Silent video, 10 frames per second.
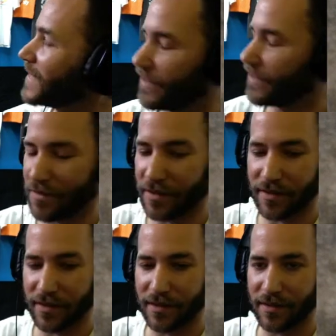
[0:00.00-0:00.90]
That
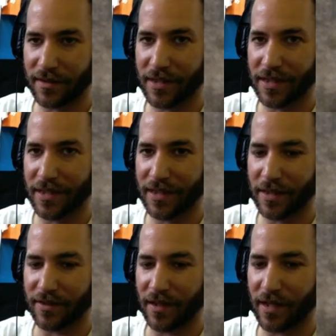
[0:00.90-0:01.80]
was uh, that
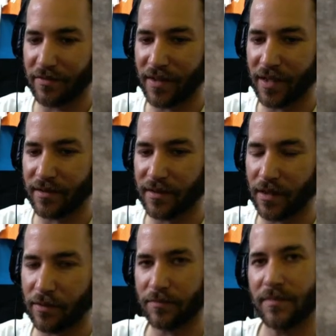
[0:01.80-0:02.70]
was a lot of fun.
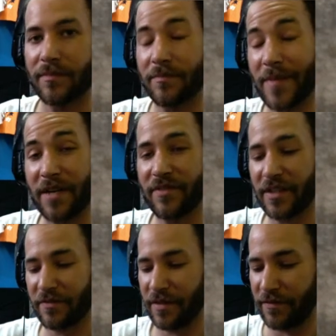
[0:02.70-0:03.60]
So, man, if
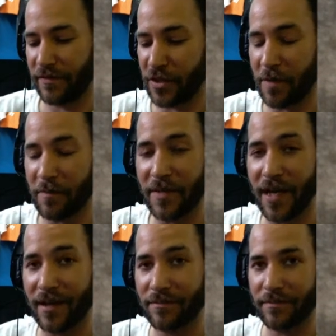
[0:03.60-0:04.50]
if, if you come
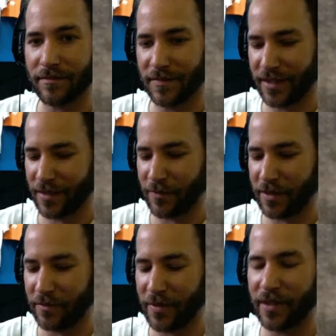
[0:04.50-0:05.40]
down,
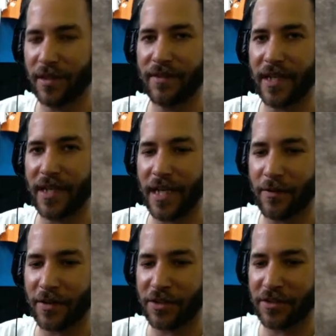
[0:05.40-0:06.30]
we'd we'd love to hang
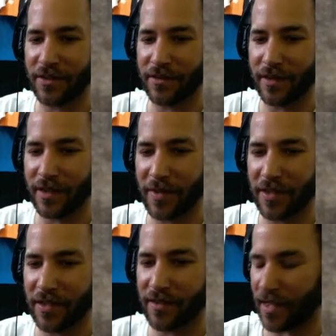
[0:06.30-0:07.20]
out with you, and it'll, be, it'll be
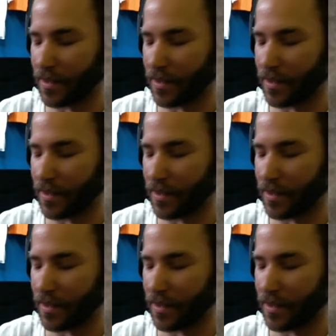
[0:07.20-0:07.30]
so good time.